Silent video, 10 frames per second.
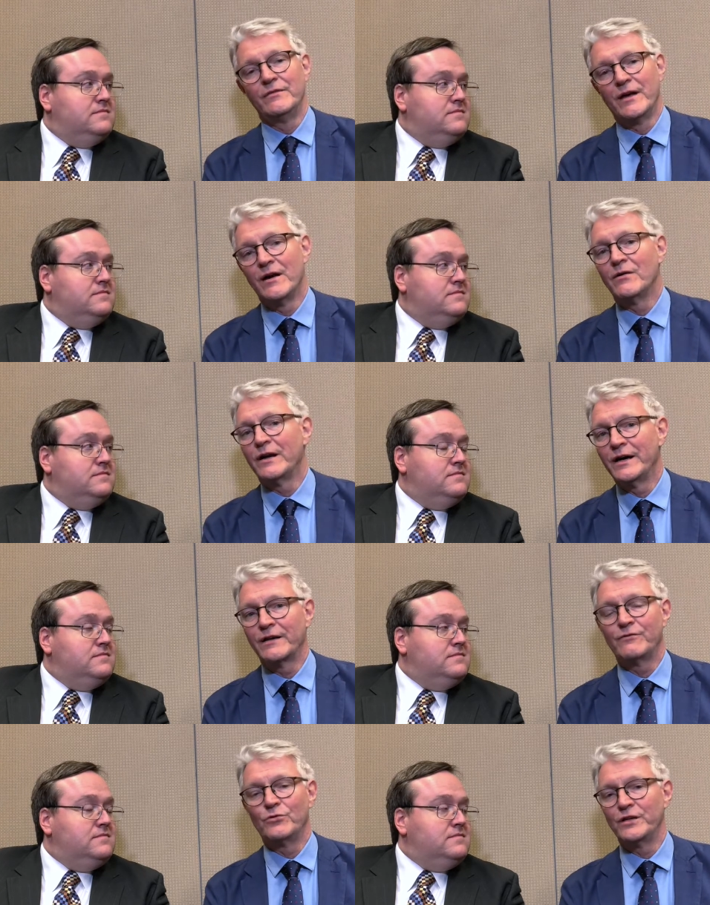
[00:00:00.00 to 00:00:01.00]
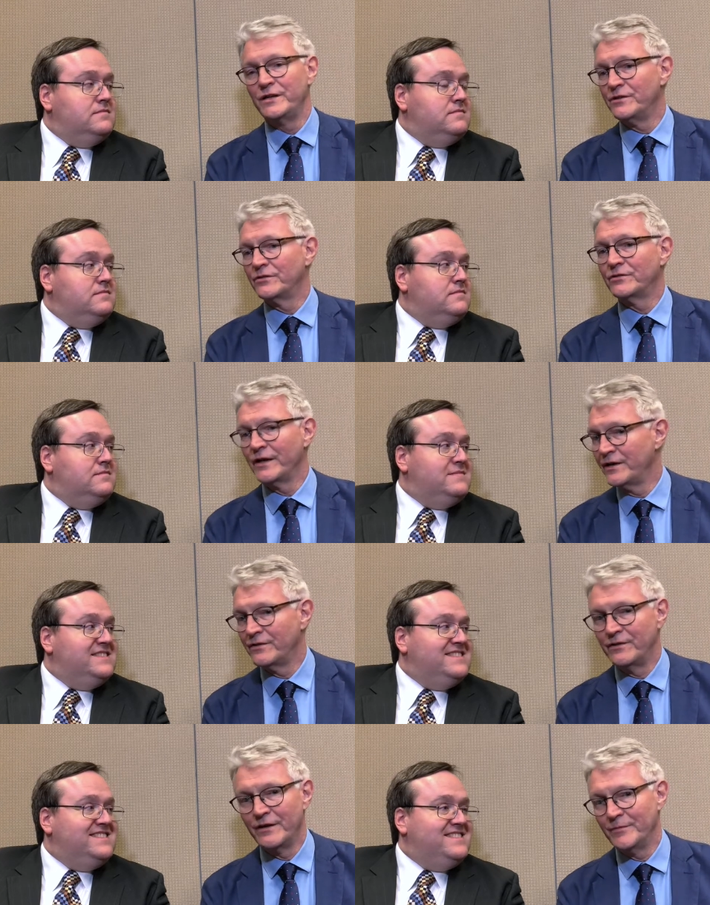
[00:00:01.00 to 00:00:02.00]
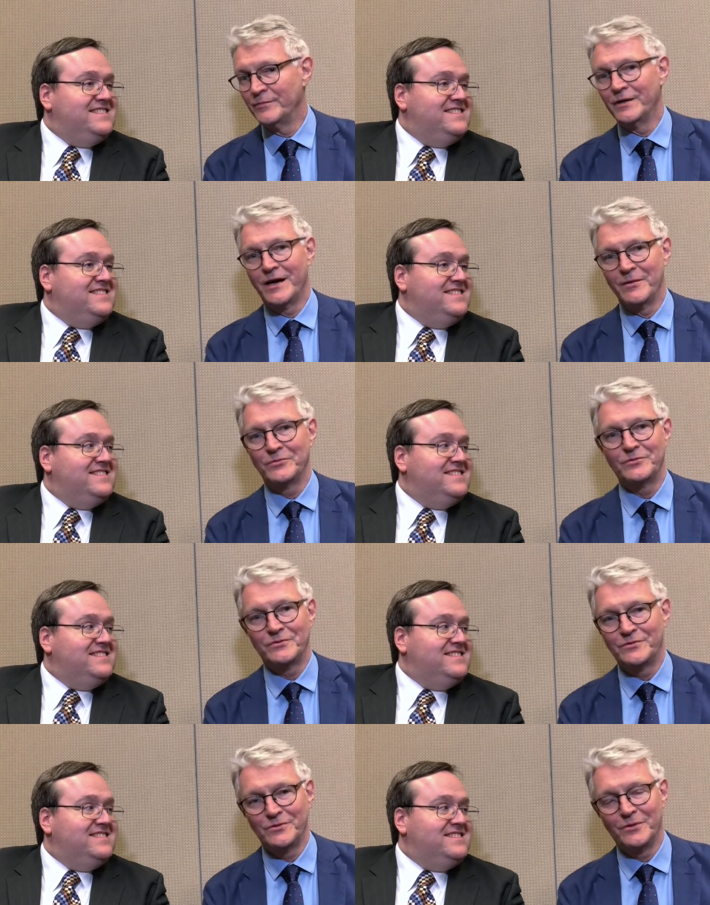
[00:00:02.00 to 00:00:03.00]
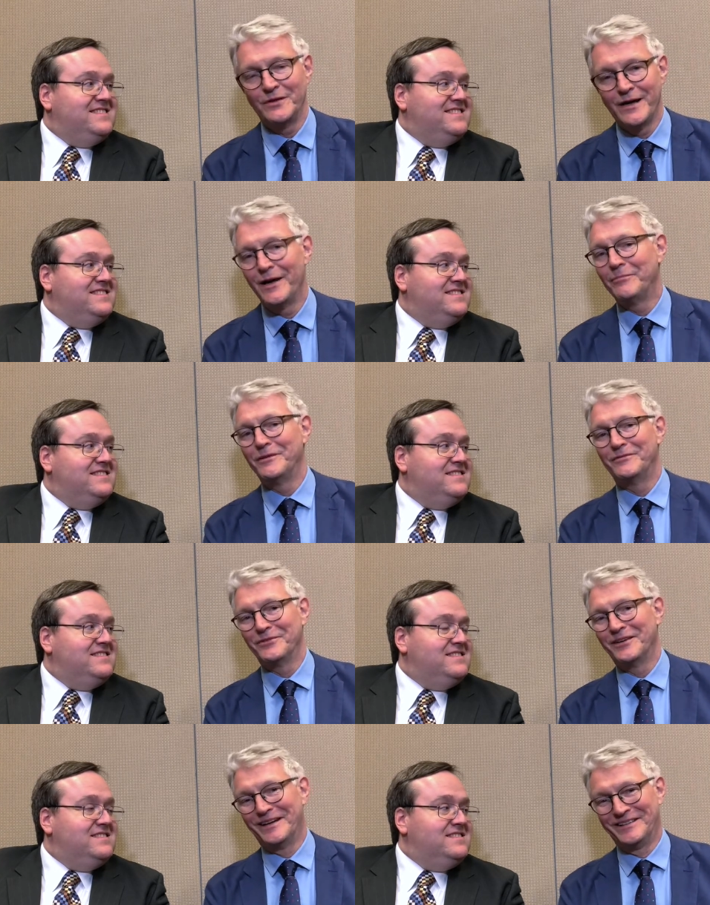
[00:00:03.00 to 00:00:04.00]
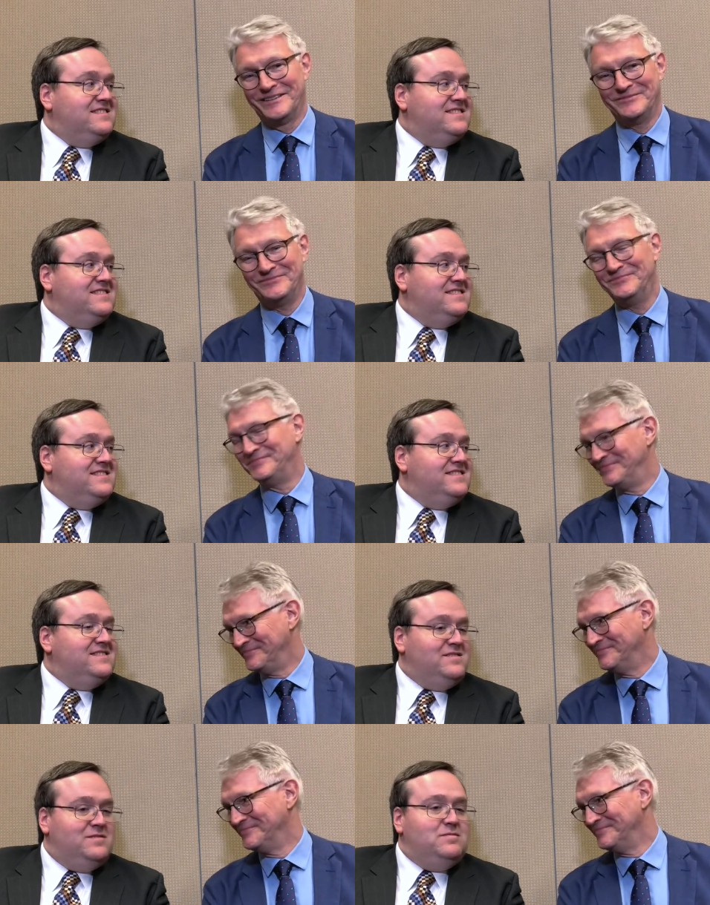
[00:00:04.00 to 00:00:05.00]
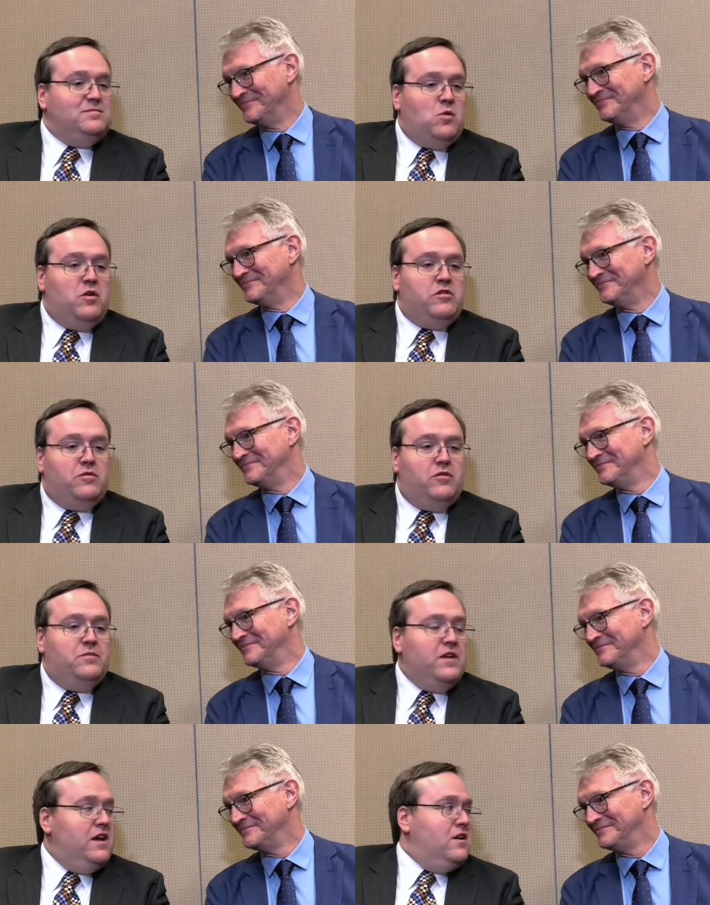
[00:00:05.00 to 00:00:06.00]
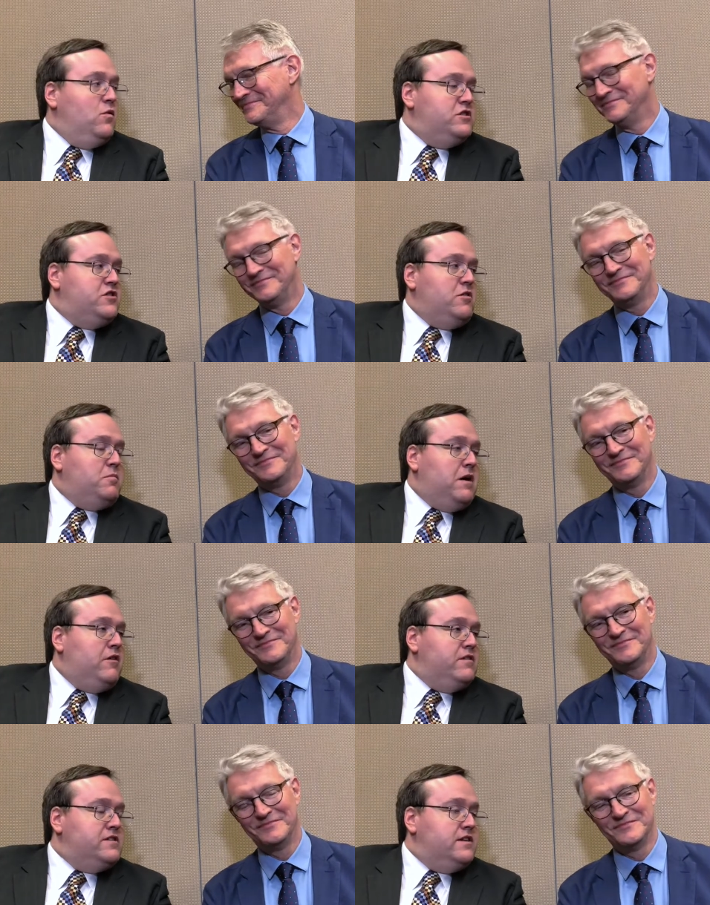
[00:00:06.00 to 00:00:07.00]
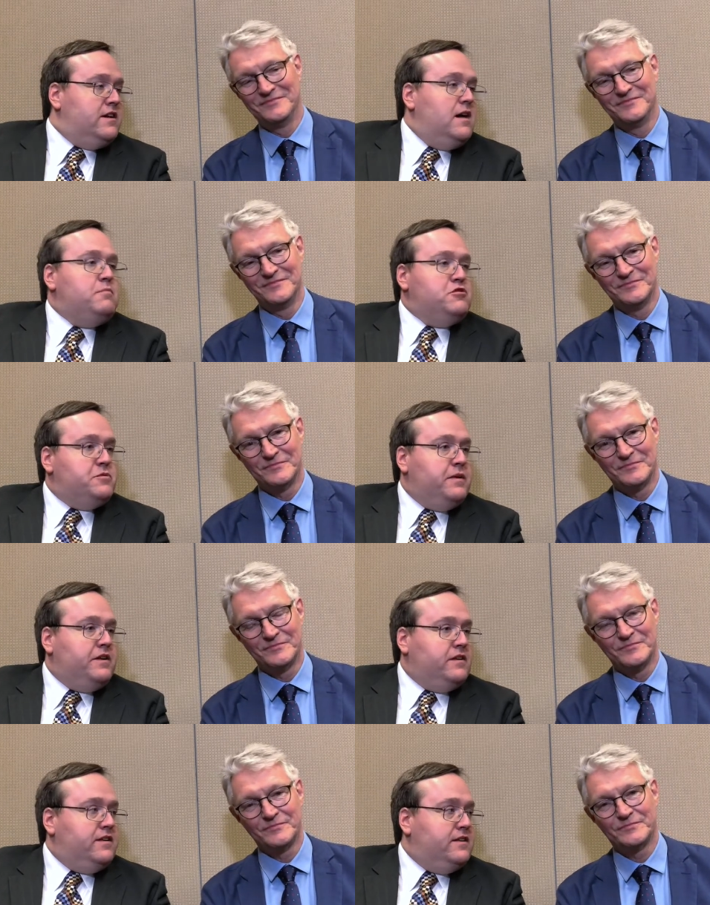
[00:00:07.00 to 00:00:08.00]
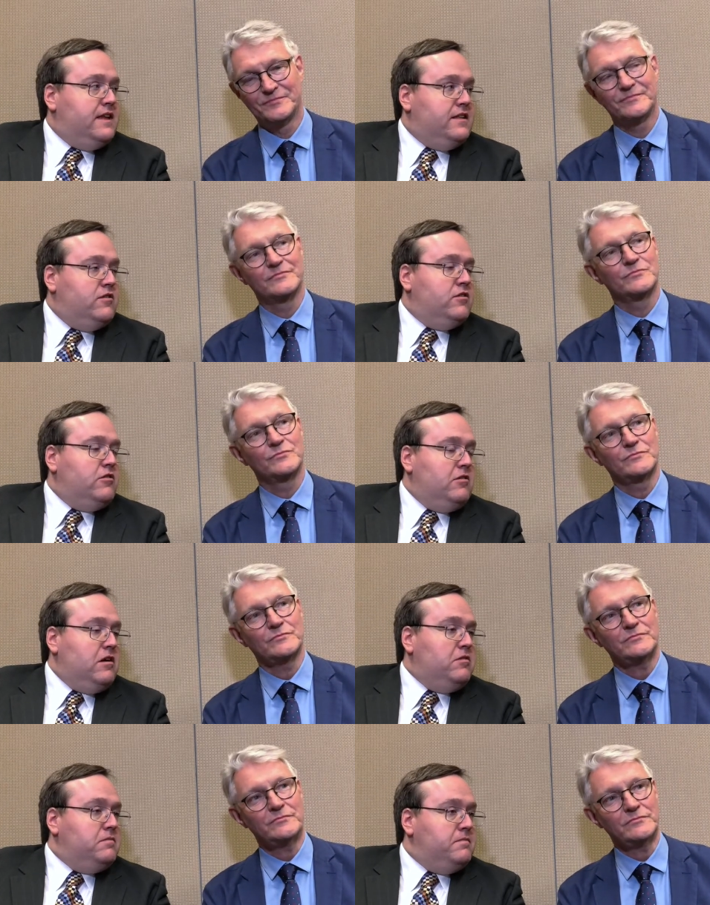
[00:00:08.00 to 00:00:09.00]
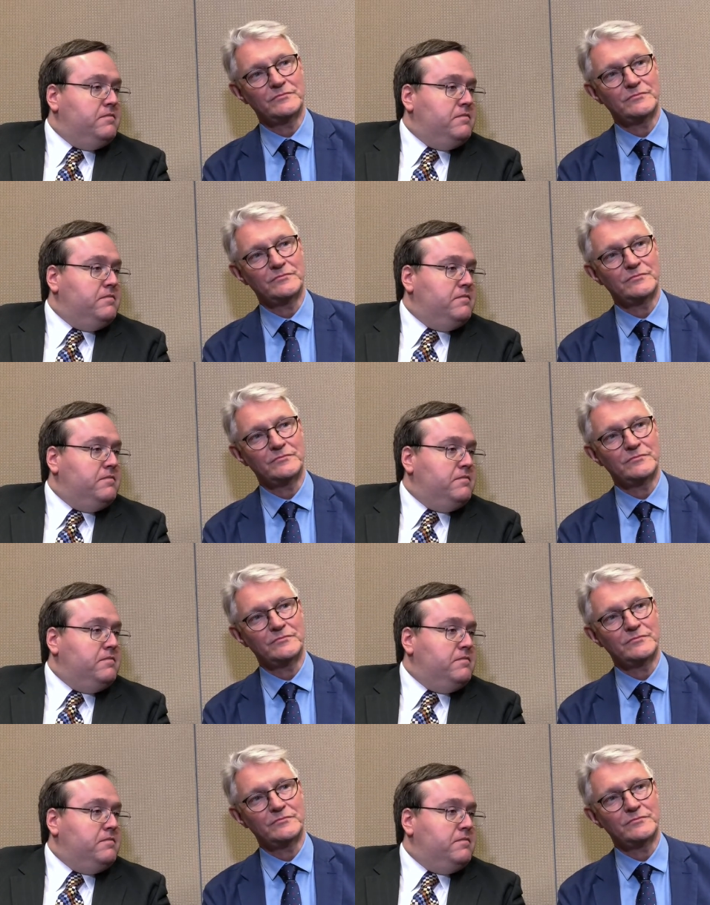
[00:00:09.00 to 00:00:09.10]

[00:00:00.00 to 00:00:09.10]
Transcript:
Speaker 1: now, like forty years later, I'm, I'm truly happy for that.
Speaker 2: Wonderful. What's your proudest accomplishment in that long career?